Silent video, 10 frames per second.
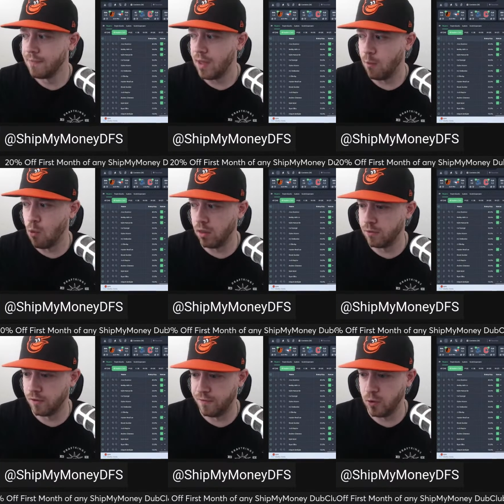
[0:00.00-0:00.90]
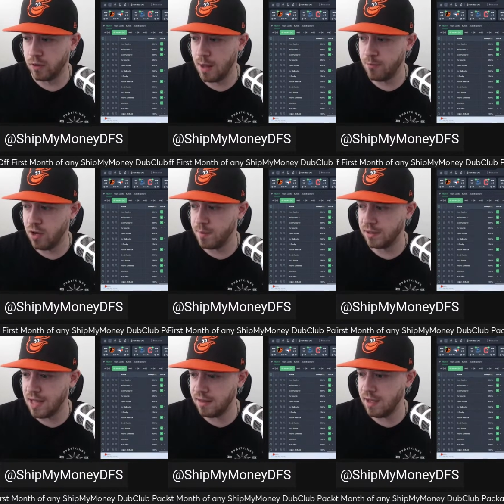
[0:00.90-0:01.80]
I'm well over the field on MJ
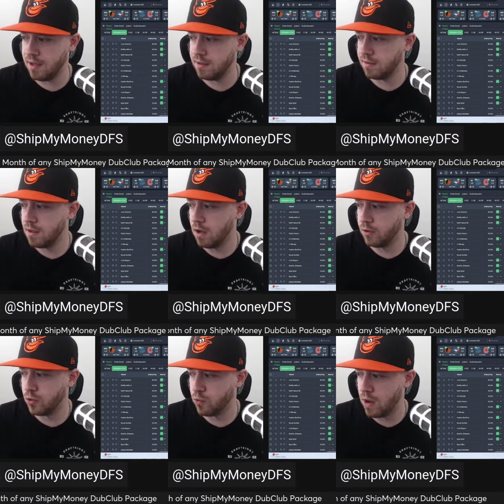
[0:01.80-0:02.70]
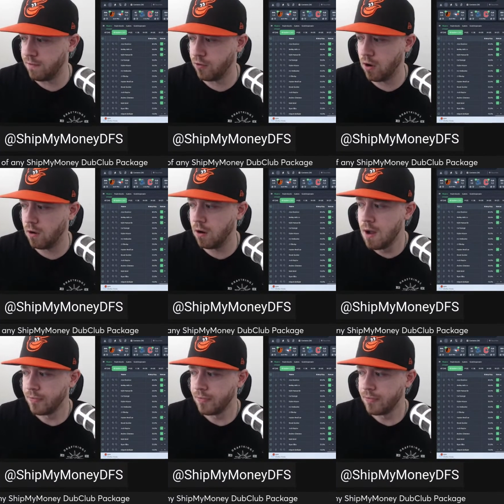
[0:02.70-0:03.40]
Melendez, Hunter Renfroe.